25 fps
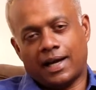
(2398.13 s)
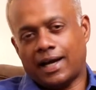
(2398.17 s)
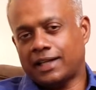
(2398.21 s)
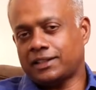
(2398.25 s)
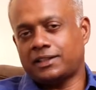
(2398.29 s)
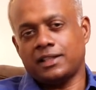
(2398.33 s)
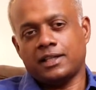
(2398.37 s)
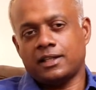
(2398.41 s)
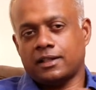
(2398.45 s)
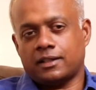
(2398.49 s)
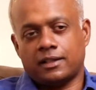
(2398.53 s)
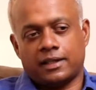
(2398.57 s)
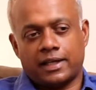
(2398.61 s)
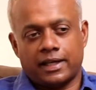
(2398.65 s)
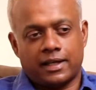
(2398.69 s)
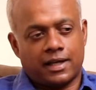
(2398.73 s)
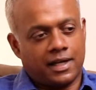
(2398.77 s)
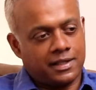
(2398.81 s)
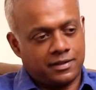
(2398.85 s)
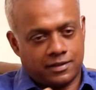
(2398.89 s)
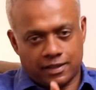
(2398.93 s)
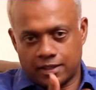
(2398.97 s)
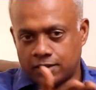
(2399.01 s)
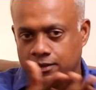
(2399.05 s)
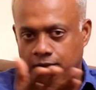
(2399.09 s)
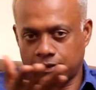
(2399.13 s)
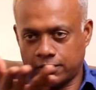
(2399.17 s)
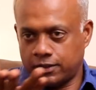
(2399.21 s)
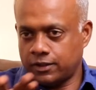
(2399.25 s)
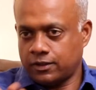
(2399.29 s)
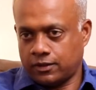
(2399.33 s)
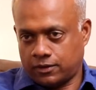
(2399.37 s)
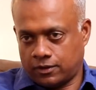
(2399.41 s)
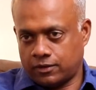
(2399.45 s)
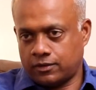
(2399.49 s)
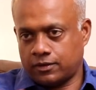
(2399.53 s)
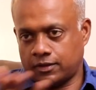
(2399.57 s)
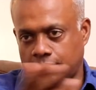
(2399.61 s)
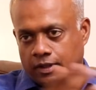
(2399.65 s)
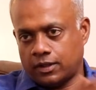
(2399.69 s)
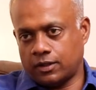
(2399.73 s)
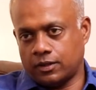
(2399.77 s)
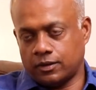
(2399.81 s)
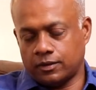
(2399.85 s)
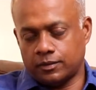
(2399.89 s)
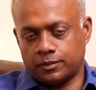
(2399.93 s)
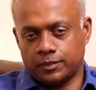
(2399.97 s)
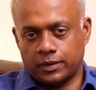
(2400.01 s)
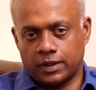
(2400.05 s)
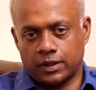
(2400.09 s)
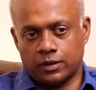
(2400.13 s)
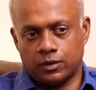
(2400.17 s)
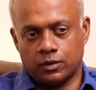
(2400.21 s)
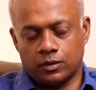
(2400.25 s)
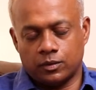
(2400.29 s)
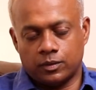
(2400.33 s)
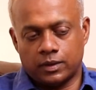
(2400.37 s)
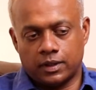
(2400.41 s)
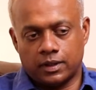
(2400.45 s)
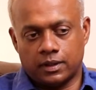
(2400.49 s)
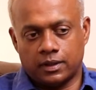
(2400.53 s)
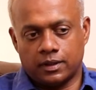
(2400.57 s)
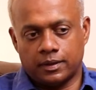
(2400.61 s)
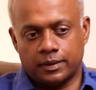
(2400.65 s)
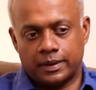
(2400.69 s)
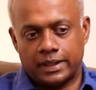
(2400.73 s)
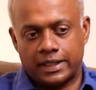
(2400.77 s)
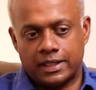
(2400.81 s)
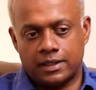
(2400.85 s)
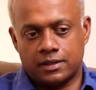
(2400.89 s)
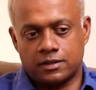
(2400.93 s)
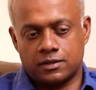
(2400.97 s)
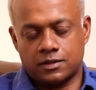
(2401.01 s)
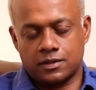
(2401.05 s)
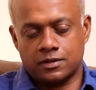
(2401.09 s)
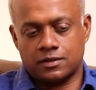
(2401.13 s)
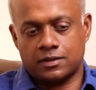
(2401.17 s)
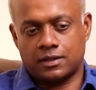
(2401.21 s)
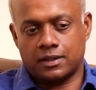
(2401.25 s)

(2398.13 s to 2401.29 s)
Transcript: I think, like I said earlier, it's